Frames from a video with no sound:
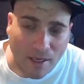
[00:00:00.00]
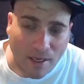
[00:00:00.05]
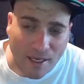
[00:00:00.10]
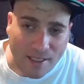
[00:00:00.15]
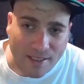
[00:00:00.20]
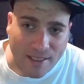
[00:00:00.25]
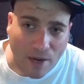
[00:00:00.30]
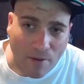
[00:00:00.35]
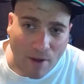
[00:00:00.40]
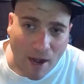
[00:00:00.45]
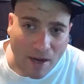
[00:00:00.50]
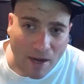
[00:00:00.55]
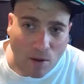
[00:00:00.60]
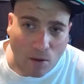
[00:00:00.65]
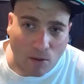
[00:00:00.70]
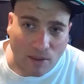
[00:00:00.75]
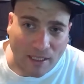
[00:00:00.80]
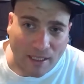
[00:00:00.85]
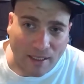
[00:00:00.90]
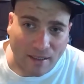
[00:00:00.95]
Isn't that right,
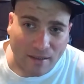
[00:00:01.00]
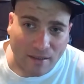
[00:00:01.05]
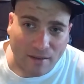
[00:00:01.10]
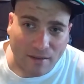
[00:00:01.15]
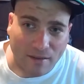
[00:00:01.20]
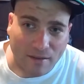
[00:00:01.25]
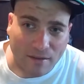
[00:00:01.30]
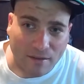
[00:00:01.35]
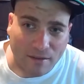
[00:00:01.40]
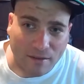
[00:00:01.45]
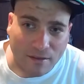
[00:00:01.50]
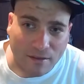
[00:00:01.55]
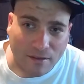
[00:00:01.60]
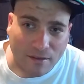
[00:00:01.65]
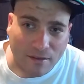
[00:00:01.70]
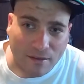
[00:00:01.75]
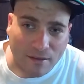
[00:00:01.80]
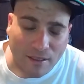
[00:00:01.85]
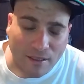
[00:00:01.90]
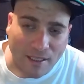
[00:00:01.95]
Goldie?
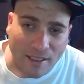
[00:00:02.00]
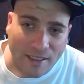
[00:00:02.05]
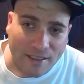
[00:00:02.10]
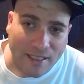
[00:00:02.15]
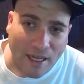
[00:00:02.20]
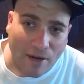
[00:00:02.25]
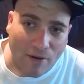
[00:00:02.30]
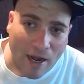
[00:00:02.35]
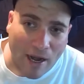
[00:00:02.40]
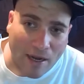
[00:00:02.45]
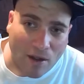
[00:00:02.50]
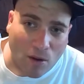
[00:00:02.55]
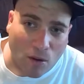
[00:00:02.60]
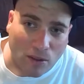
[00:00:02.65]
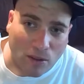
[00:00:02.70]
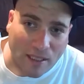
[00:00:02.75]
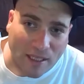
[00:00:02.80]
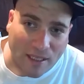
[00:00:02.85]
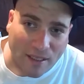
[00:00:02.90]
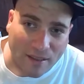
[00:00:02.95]
Isn't that right,
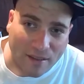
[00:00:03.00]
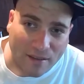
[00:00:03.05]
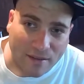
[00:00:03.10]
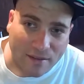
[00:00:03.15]
Goldie?